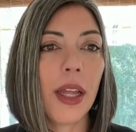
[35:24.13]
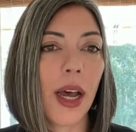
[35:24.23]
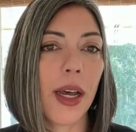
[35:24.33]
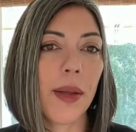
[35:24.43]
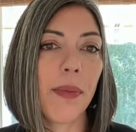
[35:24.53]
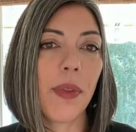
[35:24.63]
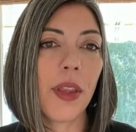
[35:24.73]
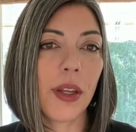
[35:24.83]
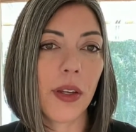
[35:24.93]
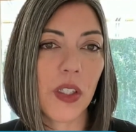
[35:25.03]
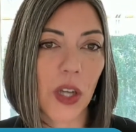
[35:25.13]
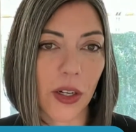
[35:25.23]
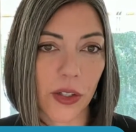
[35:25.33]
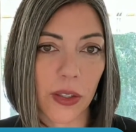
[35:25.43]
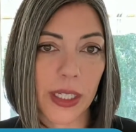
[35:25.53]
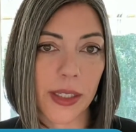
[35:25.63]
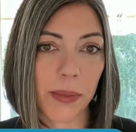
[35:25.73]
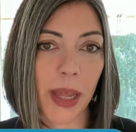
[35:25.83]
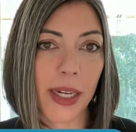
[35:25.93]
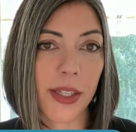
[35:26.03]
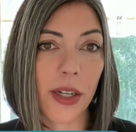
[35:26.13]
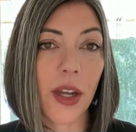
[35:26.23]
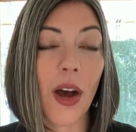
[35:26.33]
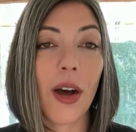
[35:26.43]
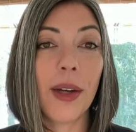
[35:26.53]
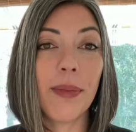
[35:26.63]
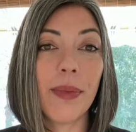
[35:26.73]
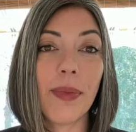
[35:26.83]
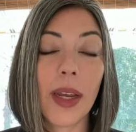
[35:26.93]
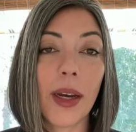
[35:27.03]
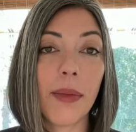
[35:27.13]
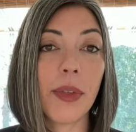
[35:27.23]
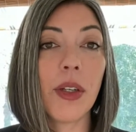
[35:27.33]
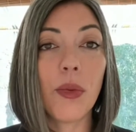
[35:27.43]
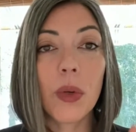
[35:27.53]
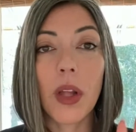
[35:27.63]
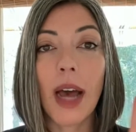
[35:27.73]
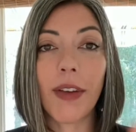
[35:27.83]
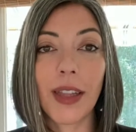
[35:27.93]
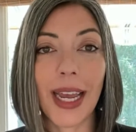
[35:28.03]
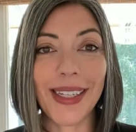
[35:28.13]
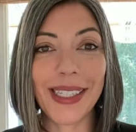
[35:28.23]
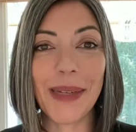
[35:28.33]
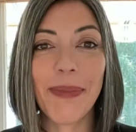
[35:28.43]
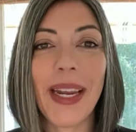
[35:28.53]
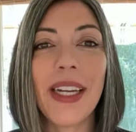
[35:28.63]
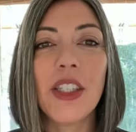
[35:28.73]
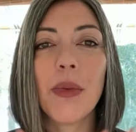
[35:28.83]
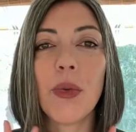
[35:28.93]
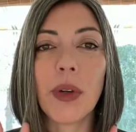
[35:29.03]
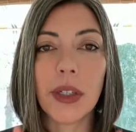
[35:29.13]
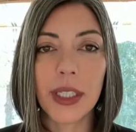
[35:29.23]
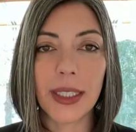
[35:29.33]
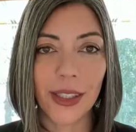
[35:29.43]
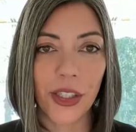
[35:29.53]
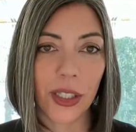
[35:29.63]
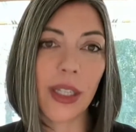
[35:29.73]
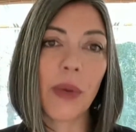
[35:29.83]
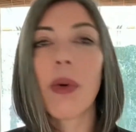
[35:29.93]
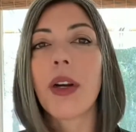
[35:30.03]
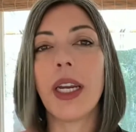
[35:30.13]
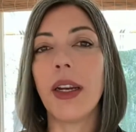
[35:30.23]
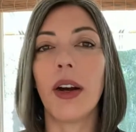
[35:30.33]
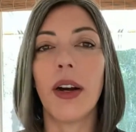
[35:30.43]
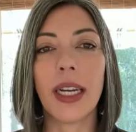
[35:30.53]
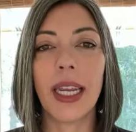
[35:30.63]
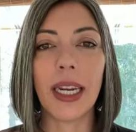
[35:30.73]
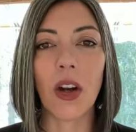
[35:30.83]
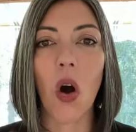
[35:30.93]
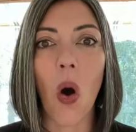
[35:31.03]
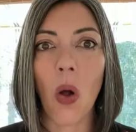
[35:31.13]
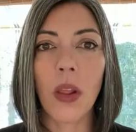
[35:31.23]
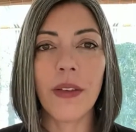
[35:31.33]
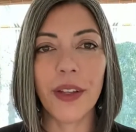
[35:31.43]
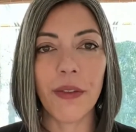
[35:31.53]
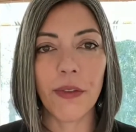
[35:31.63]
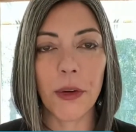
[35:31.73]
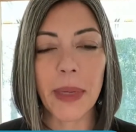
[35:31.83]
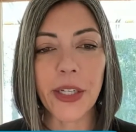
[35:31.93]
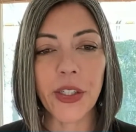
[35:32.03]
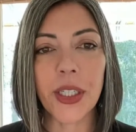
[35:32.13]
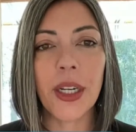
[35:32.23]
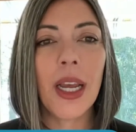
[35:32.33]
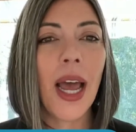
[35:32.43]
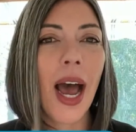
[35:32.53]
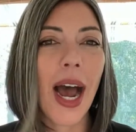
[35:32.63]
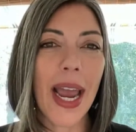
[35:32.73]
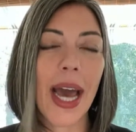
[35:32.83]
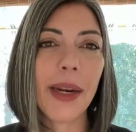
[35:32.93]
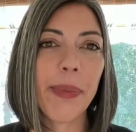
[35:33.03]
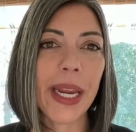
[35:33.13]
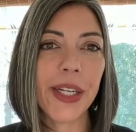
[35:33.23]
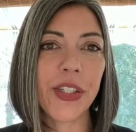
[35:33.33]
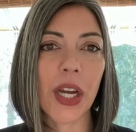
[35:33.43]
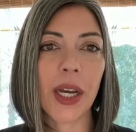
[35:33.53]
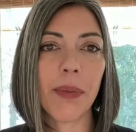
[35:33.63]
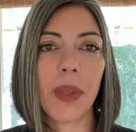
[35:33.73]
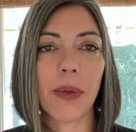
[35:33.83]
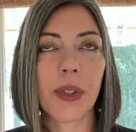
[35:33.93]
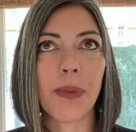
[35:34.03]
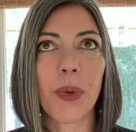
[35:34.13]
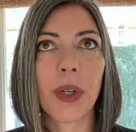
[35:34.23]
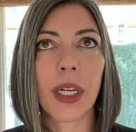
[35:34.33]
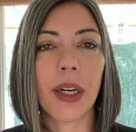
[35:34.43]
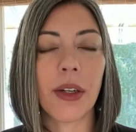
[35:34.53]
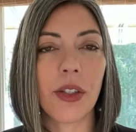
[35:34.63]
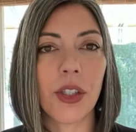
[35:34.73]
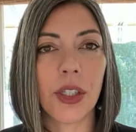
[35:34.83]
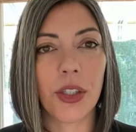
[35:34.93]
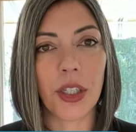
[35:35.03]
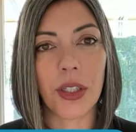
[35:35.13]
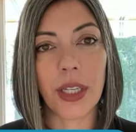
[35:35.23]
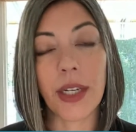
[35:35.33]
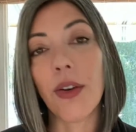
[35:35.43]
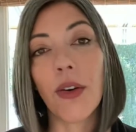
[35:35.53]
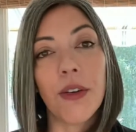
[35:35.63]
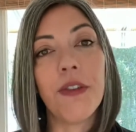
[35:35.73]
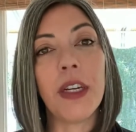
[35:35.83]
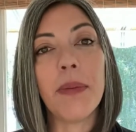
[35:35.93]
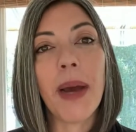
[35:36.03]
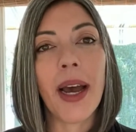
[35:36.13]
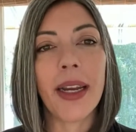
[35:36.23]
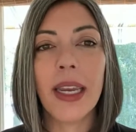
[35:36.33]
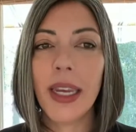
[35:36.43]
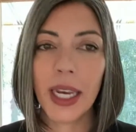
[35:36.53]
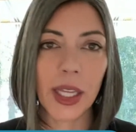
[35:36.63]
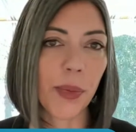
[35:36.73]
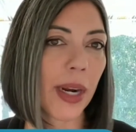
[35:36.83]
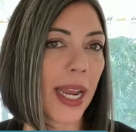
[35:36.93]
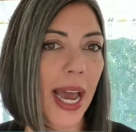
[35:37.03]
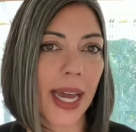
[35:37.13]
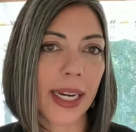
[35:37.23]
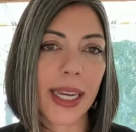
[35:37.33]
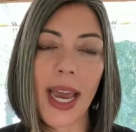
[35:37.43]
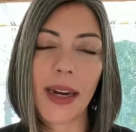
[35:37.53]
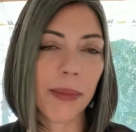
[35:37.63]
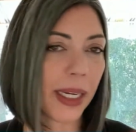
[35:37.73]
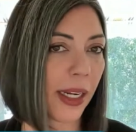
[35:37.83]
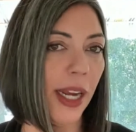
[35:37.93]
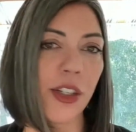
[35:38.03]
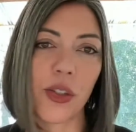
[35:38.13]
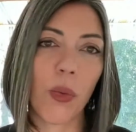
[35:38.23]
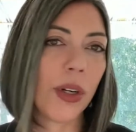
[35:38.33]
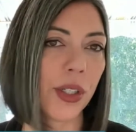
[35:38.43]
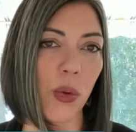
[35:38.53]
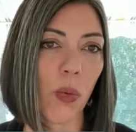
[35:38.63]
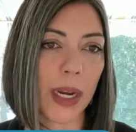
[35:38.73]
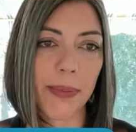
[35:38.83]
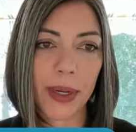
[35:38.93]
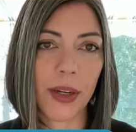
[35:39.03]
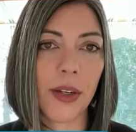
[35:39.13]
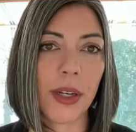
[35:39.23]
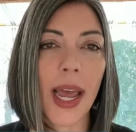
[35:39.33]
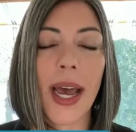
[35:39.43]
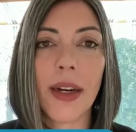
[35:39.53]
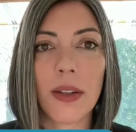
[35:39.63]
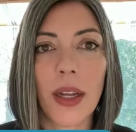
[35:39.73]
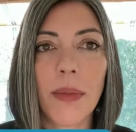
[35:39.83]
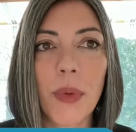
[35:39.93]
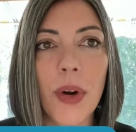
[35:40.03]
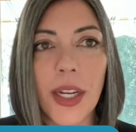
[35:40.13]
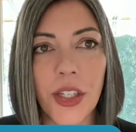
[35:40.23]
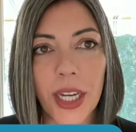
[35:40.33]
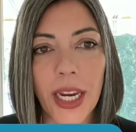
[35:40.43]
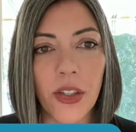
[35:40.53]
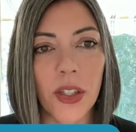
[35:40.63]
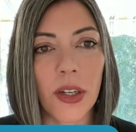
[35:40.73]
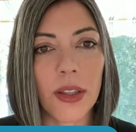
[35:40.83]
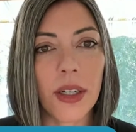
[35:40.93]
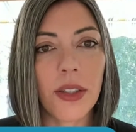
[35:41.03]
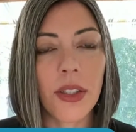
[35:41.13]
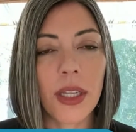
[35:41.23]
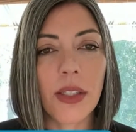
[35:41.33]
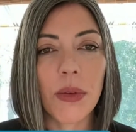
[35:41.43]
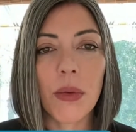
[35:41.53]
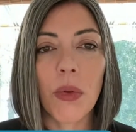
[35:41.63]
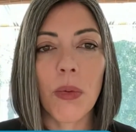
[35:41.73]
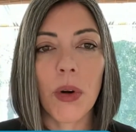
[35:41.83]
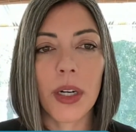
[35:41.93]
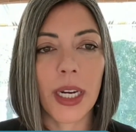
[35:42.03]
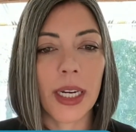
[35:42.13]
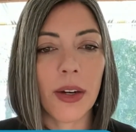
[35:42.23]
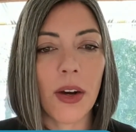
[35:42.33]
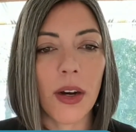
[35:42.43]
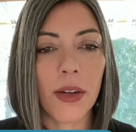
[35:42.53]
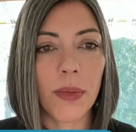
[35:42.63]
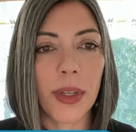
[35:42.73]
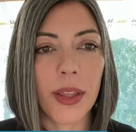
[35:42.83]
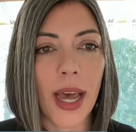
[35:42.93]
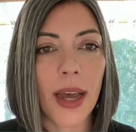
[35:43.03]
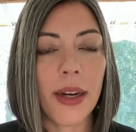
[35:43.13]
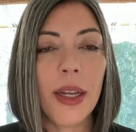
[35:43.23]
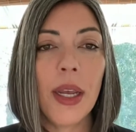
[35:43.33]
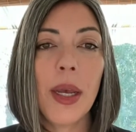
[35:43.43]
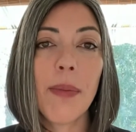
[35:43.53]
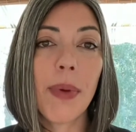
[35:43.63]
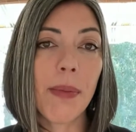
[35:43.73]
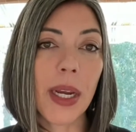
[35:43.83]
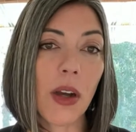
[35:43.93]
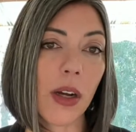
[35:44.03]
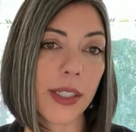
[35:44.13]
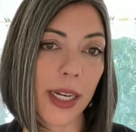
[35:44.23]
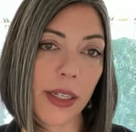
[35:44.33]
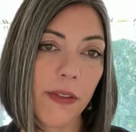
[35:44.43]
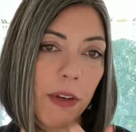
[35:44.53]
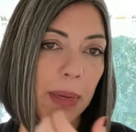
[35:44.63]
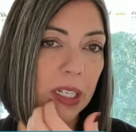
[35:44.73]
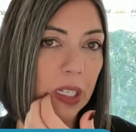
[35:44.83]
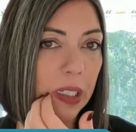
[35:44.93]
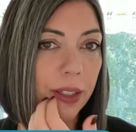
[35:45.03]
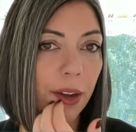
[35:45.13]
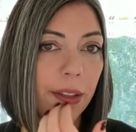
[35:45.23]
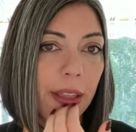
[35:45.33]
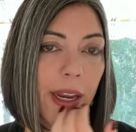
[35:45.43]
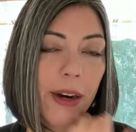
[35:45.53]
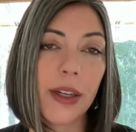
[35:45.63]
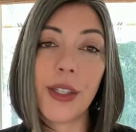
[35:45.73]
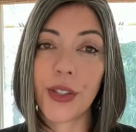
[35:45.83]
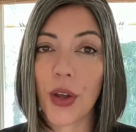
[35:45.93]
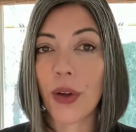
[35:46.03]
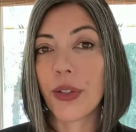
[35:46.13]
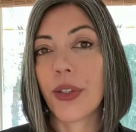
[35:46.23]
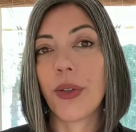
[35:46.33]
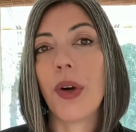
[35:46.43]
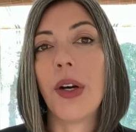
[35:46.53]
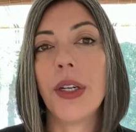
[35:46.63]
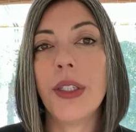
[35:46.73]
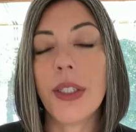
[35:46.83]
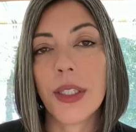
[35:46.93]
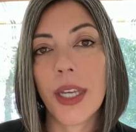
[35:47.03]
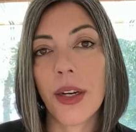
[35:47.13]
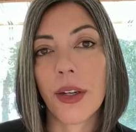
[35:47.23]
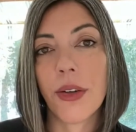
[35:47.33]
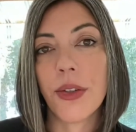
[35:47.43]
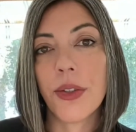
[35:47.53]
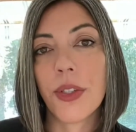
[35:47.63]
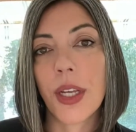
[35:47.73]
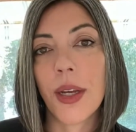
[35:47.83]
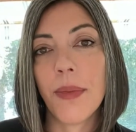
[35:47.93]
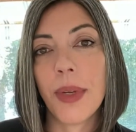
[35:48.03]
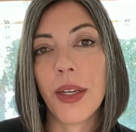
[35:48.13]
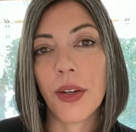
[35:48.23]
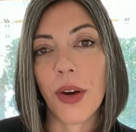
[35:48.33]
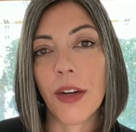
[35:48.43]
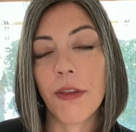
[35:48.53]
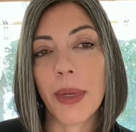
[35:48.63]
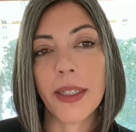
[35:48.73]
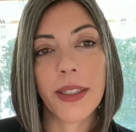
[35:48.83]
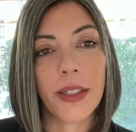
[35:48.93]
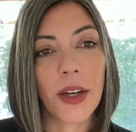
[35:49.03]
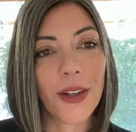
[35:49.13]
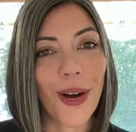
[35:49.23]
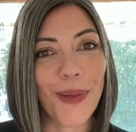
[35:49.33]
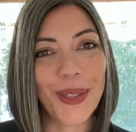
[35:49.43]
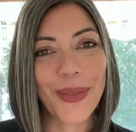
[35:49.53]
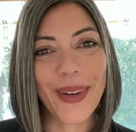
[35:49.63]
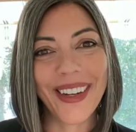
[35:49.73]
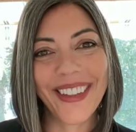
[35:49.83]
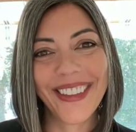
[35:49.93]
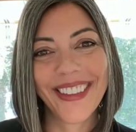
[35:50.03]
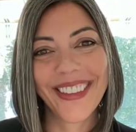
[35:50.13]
The DrLisaBlack.com, you will have a landing page, but we're diligently working on getting all of the information. I had a page up that was more geared to just like neurofeedback. And then when I added ketamine, I just wanted to wipe it and add a lot more education on there. So that's what we're working on with that. But my contact information is on there, and it's also on Santa Cruz IntegrativeMedicine.com as well.